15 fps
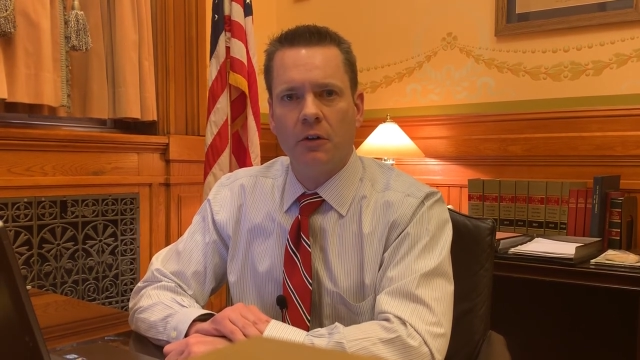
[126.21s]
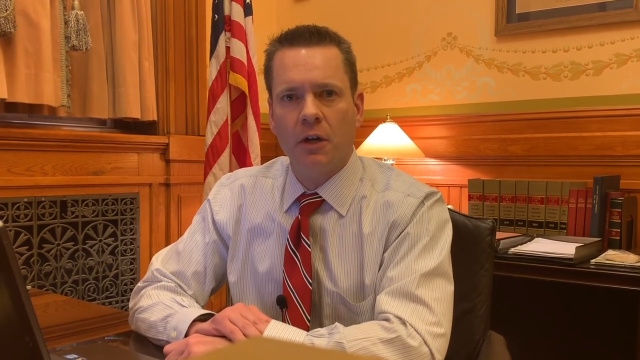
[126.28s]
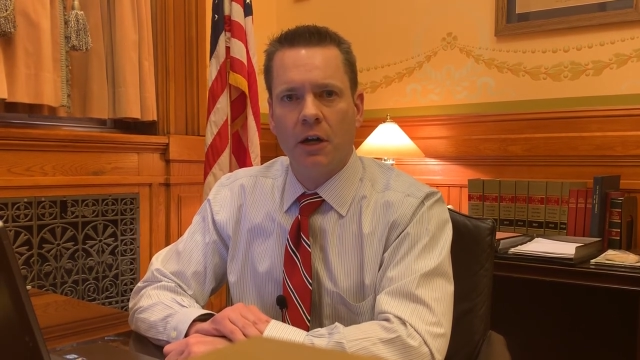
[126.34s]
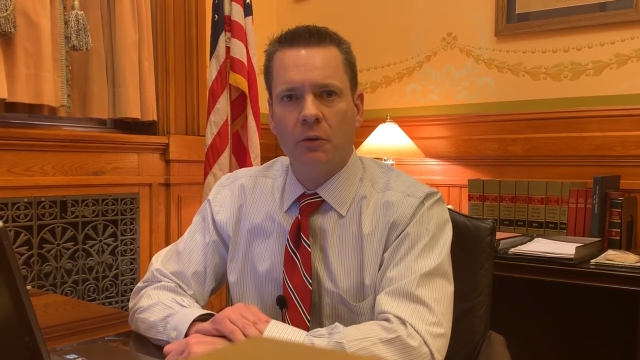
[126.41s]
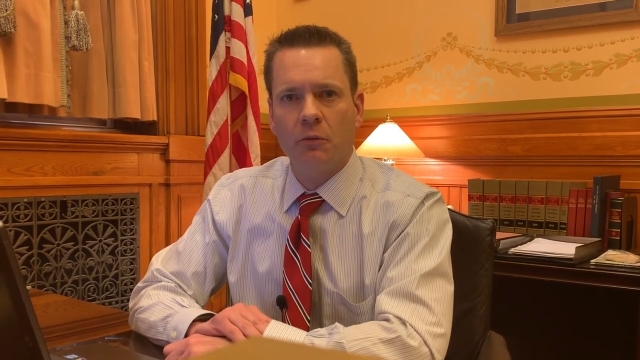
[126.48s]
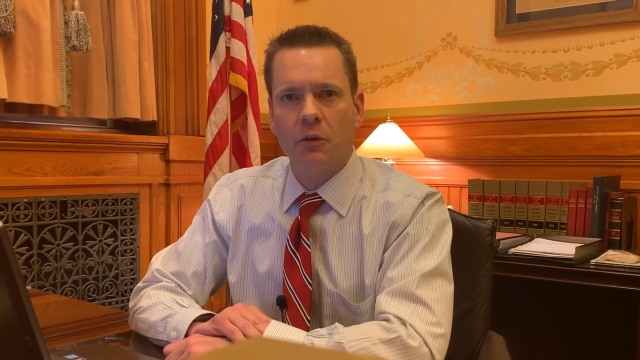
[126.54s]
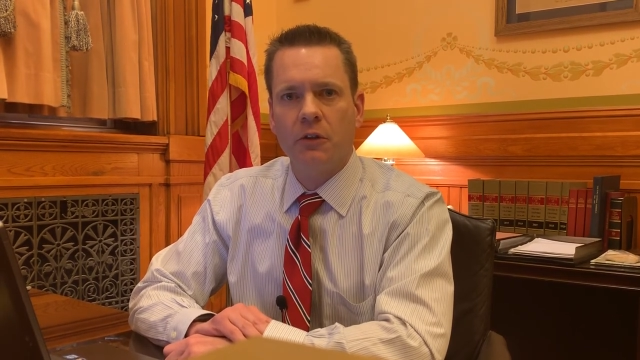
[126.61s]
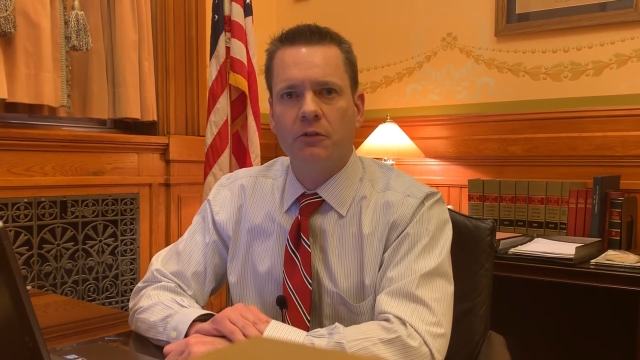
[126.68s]

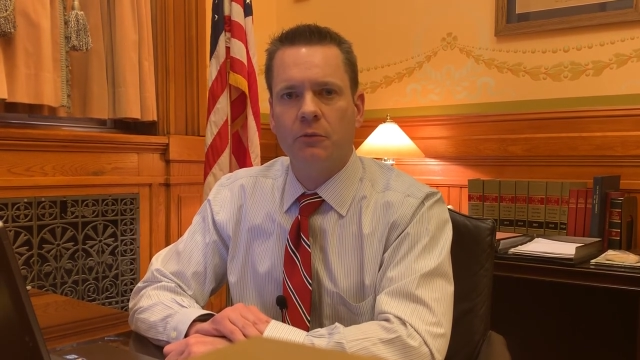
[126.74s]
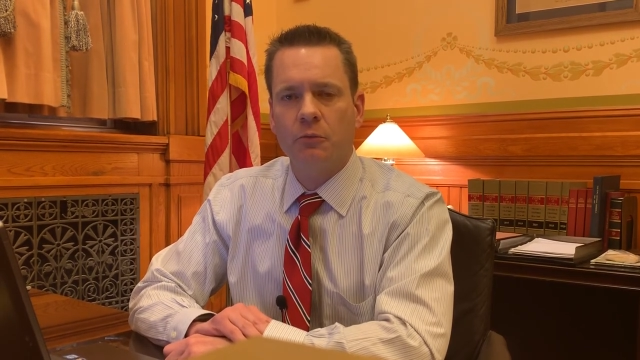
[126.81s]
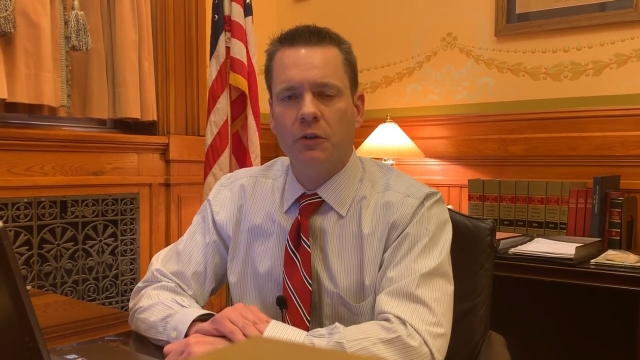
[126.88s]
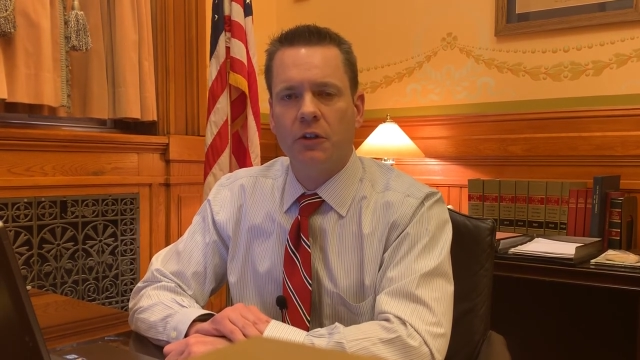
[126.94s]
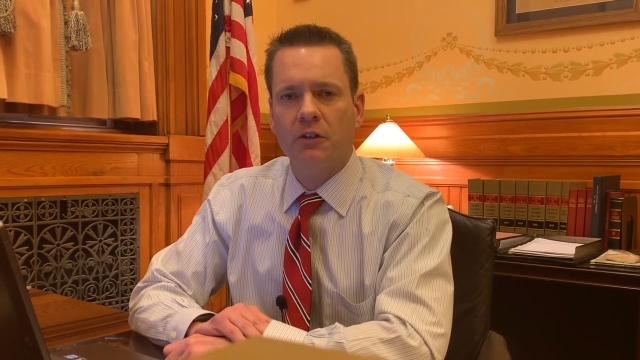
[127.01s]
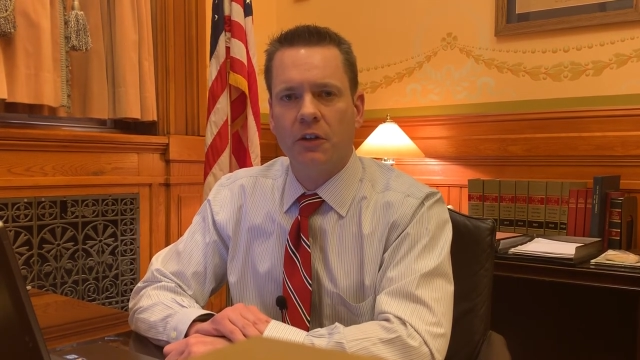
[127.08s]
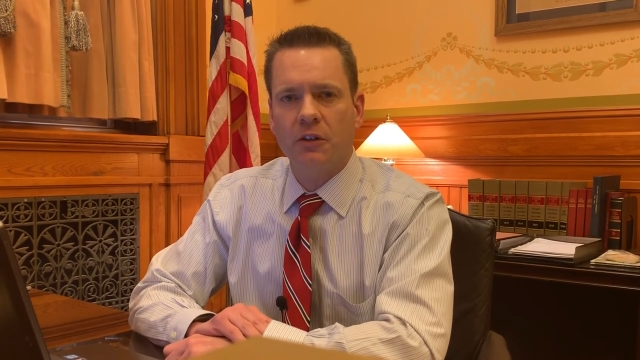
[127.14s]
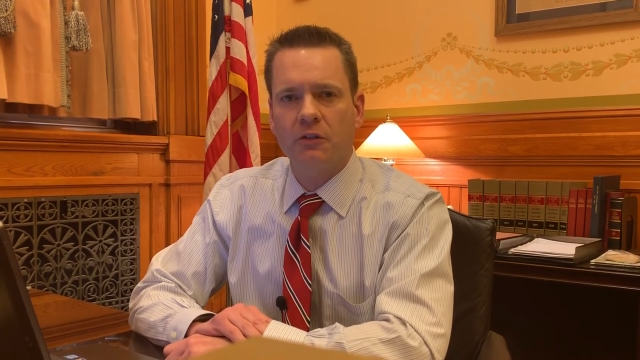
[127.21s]
some
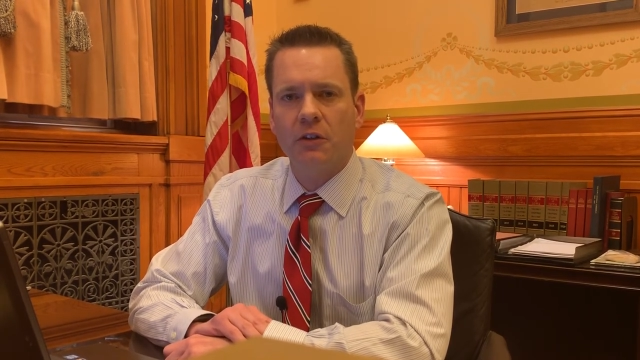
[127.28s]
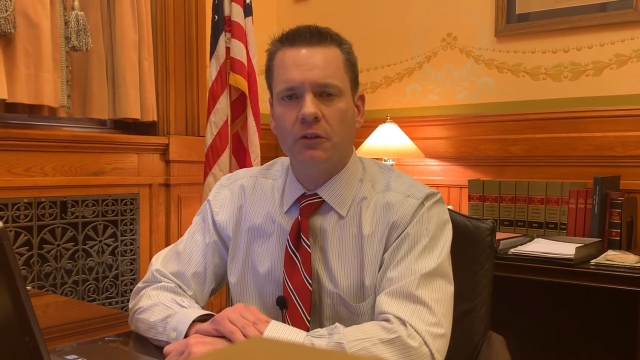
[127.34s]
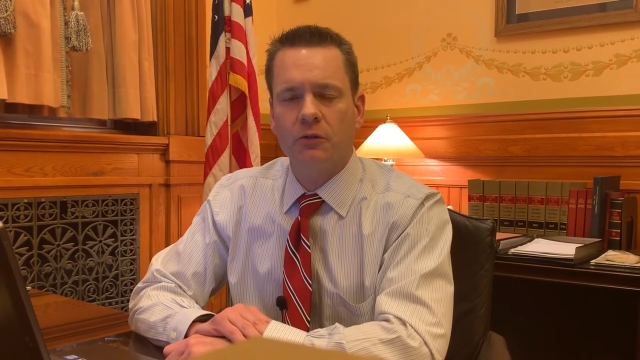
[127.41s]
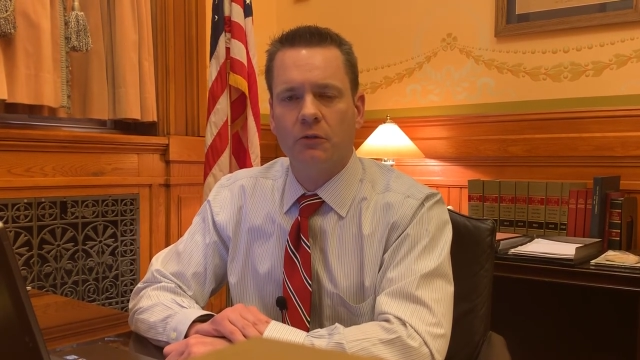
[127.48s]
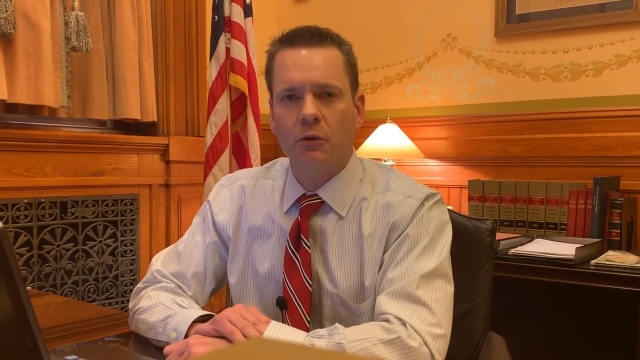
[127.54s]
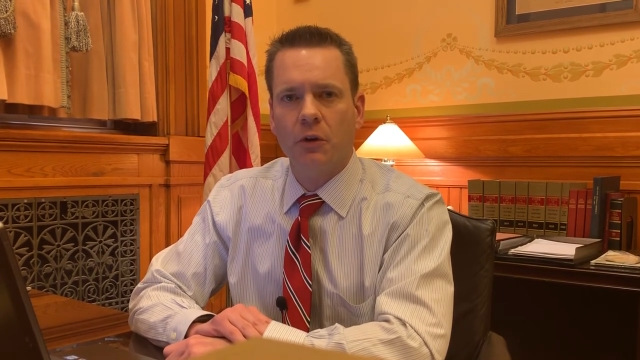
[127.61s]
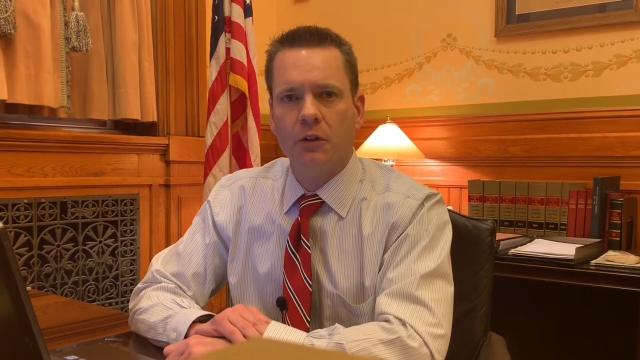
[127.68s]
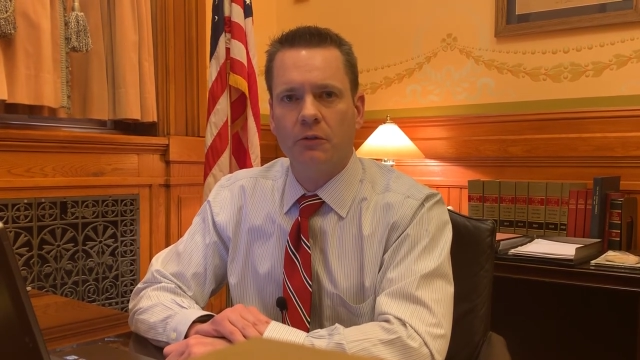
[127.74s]
really touching
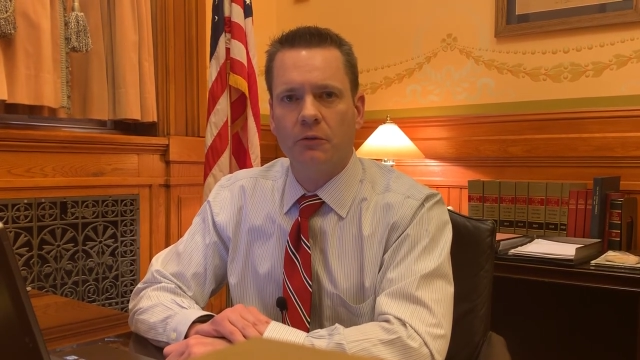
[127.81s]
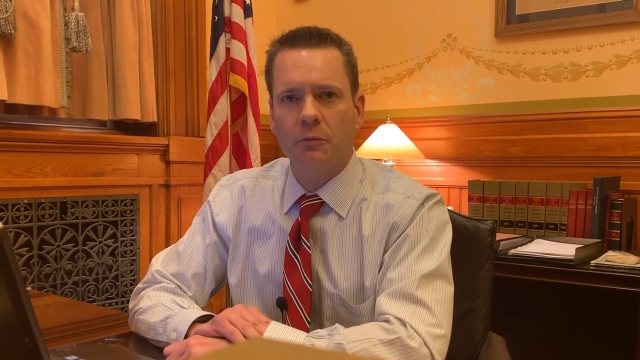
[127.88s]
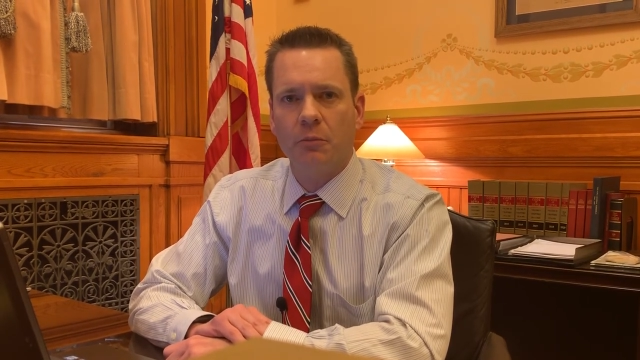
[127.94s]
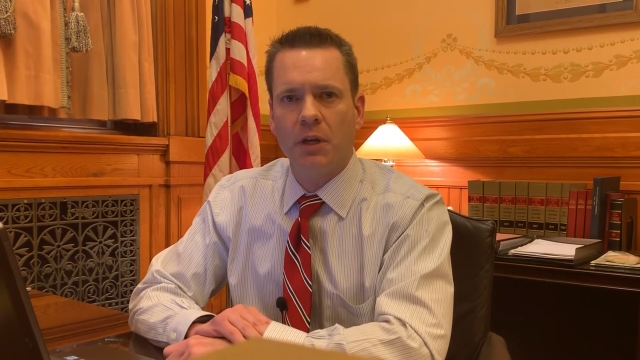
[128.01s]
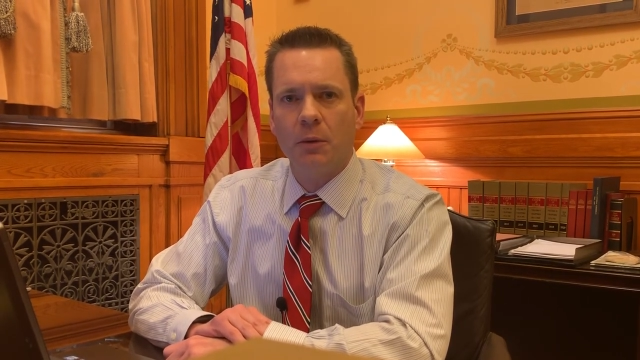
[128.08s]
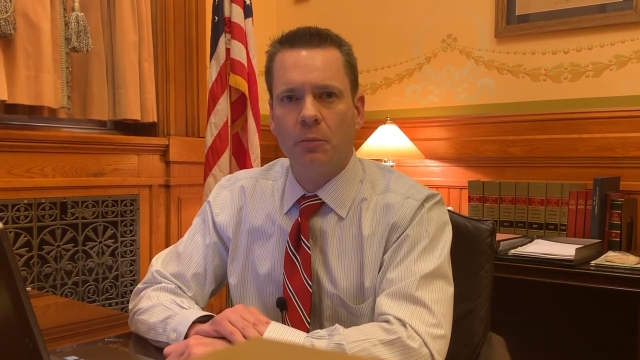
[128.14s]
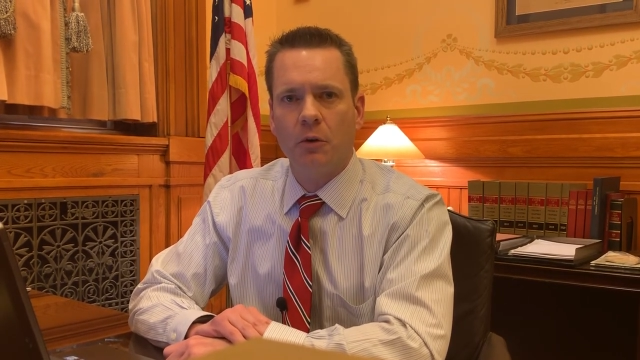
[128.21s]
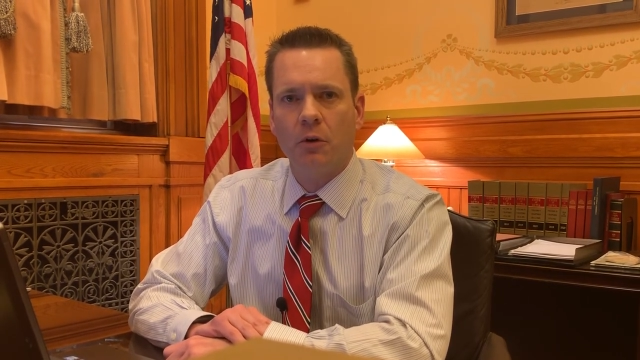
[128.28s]
stories from
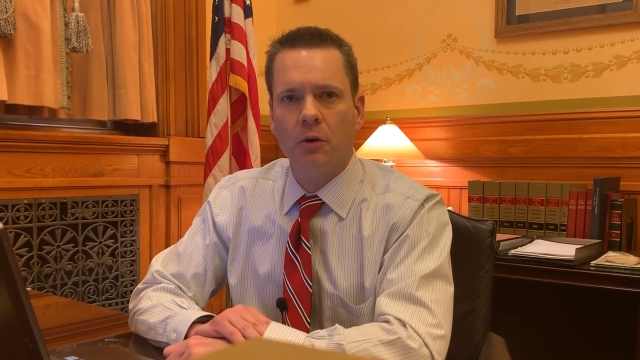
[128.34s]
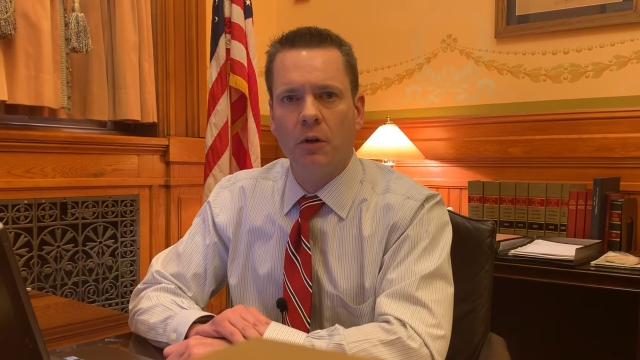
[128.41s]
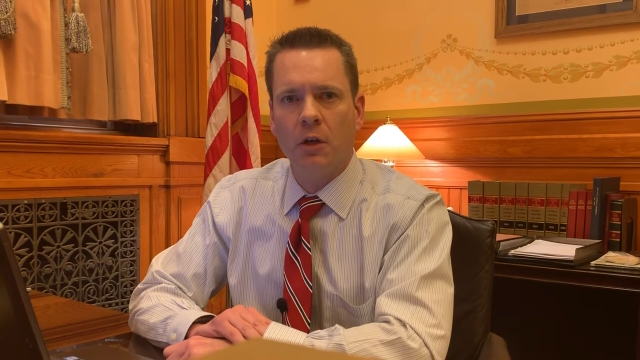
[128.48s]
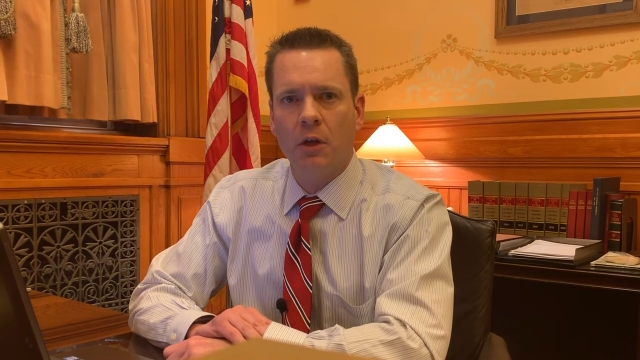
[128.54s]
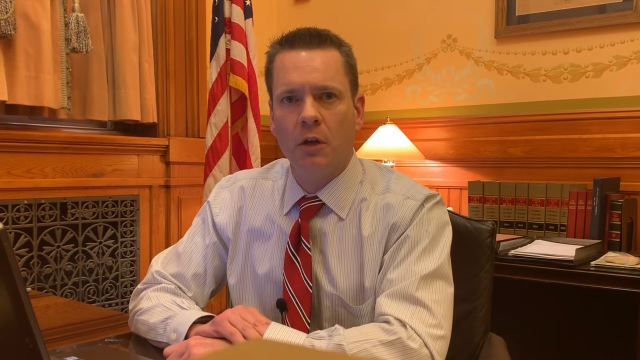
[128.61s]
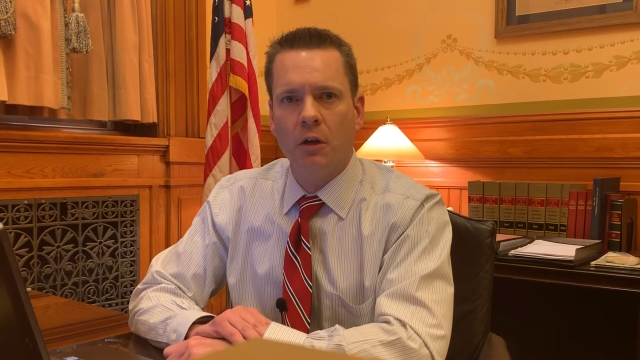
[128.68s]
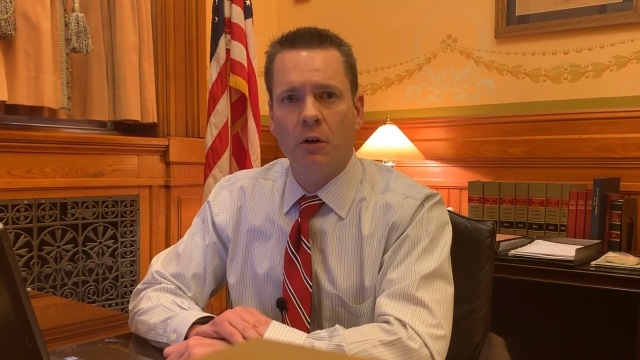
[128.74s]
people